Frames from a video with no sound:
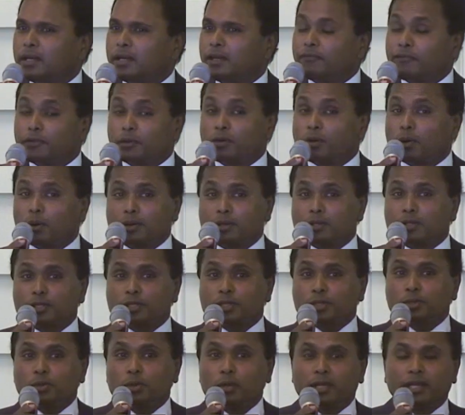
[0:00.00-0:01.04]
If you go to the
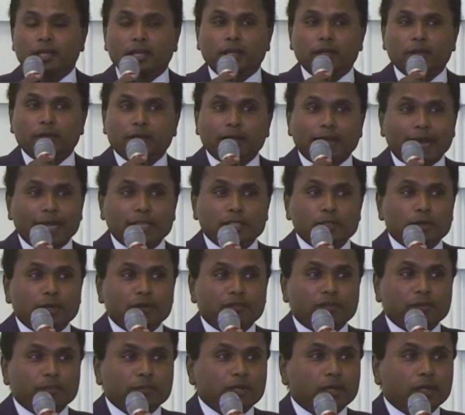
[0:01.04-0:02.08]
school here, you
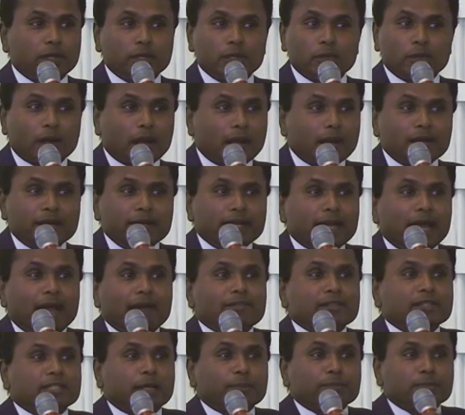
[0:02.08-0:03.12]
graduate from here, you already
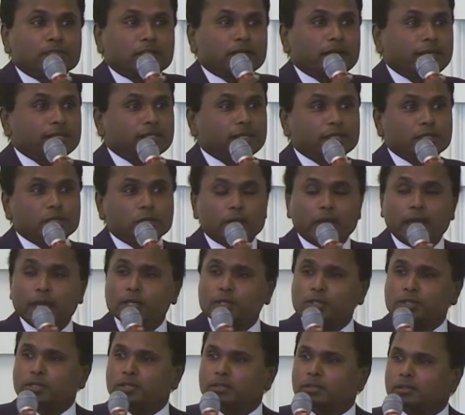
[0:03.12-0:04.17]
have a subsidized
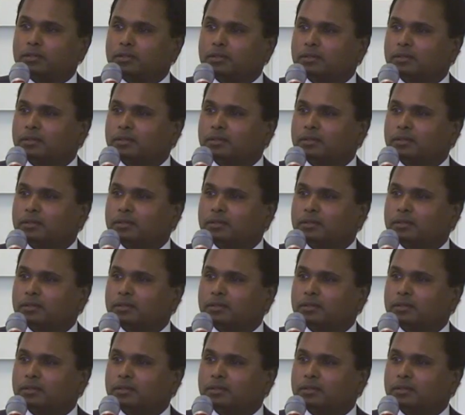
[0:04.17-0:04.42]
education.